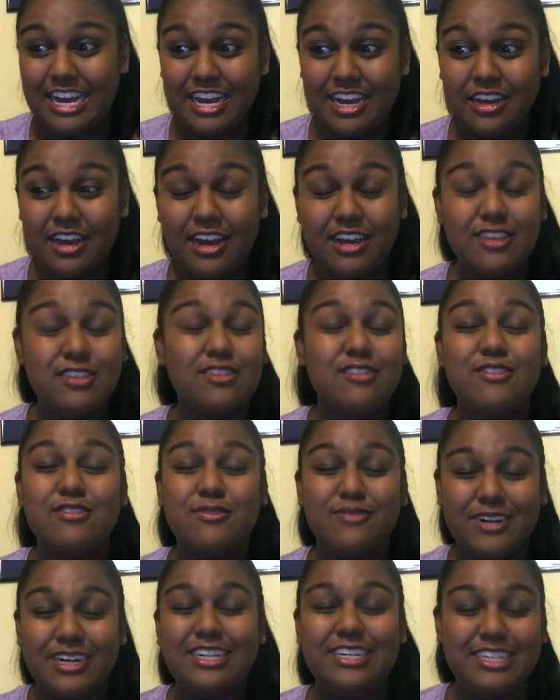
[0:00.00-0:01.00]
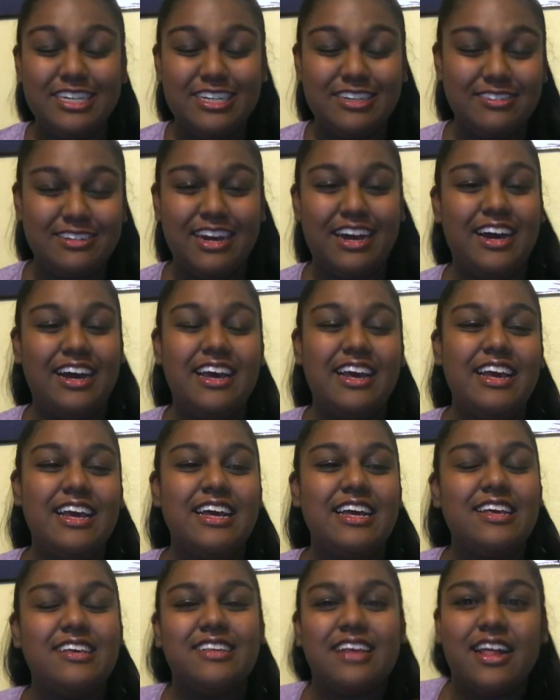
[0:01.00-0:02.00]
I, I swear to you not.
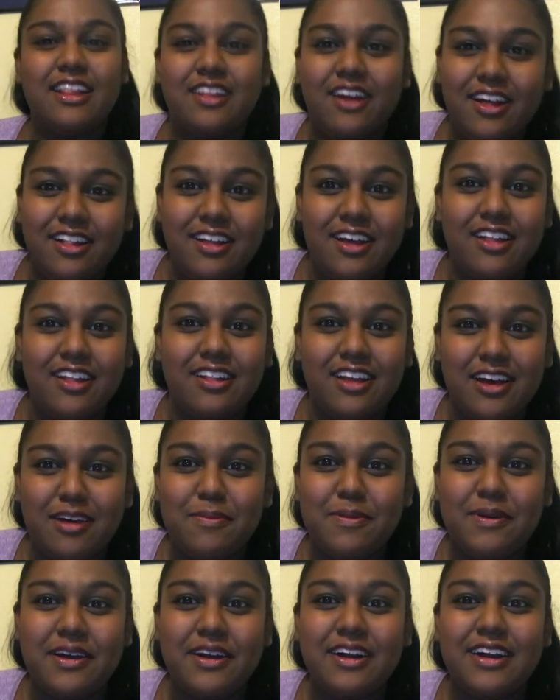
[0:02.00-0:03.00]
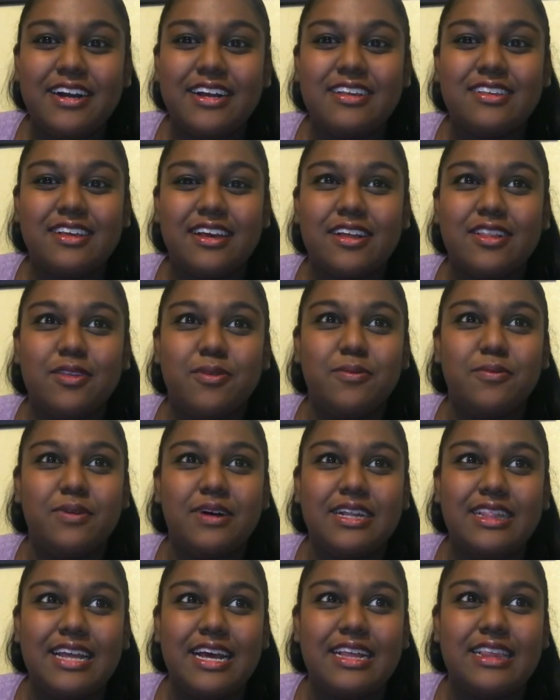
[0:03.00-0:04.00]
Because that La La La part is like the
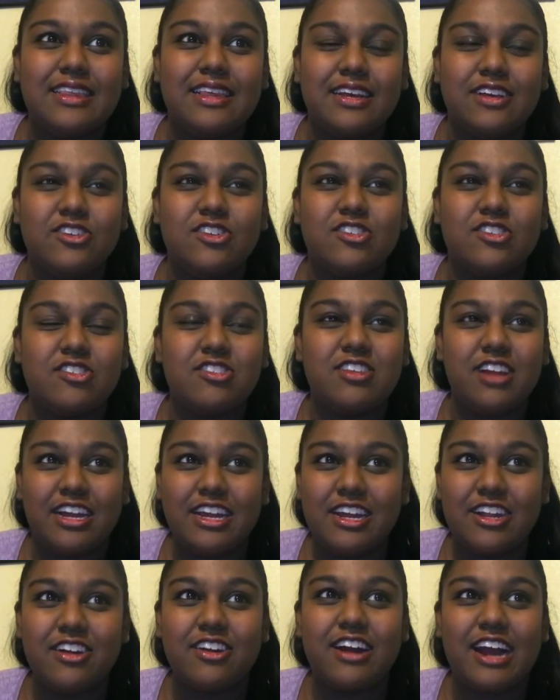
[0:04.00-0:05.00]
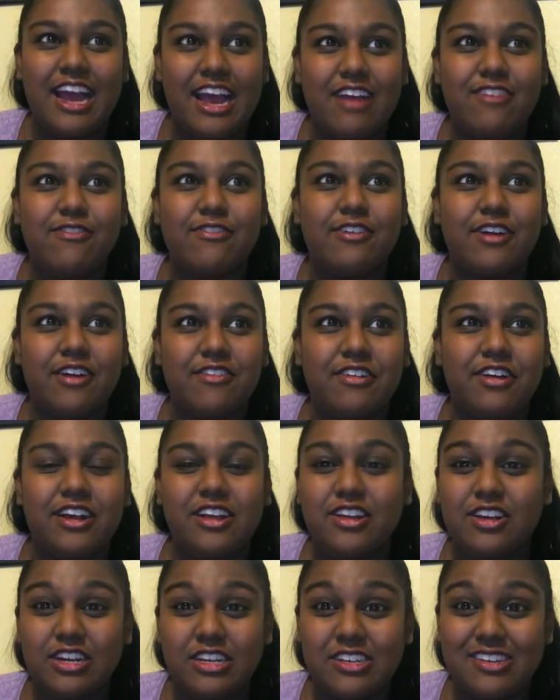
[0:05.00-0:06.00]
one that's like just stuck in your head forever
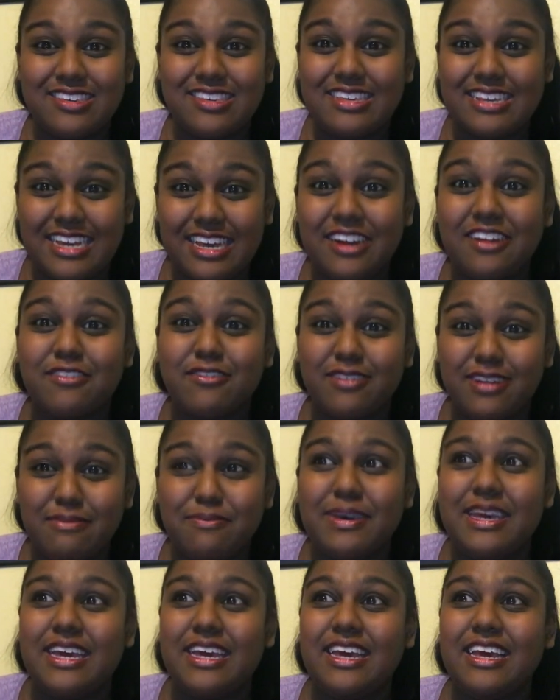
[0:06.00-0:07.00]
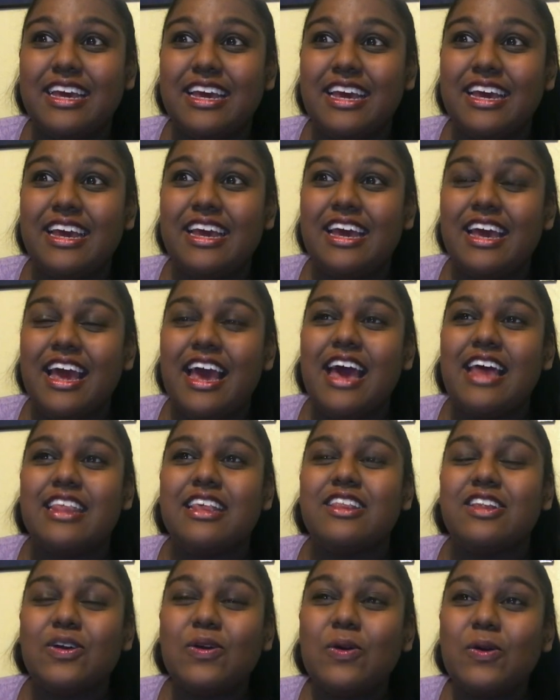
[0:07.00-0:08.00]
and you could just sing it on repeat. And
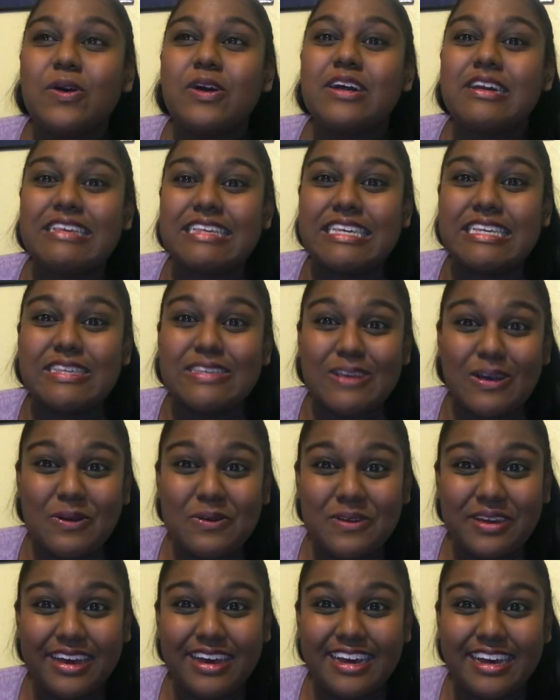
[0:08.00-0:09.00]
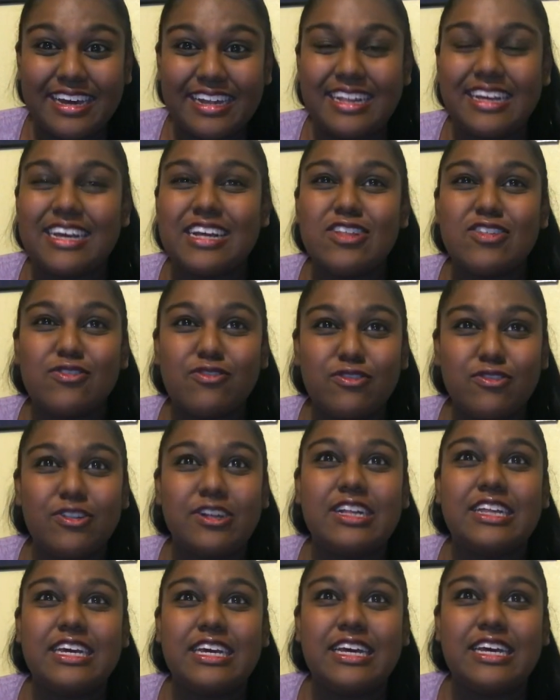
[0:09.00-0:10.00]
then the chorus is so good. Like it's
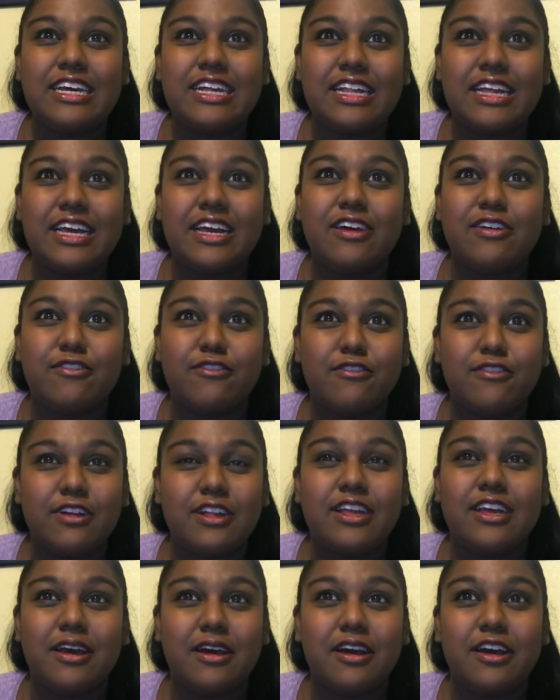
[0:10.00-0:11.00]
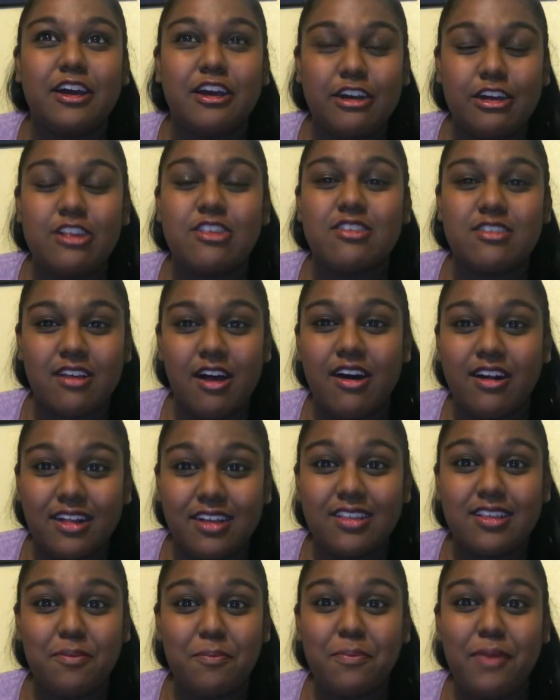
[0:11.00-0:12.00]
really like a really good song.
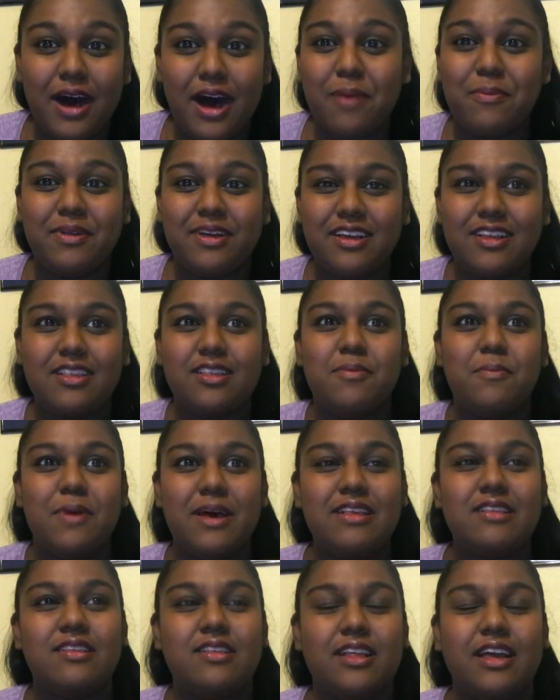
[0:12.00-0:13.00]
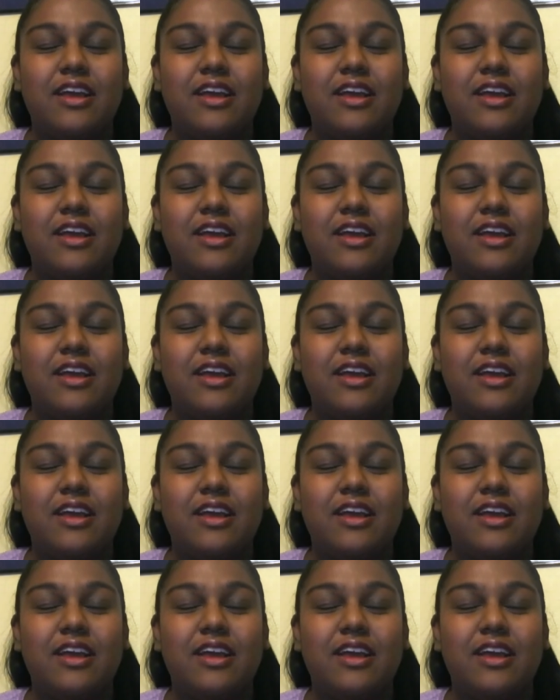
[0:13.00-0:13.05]
It's a bop. Like it's the best.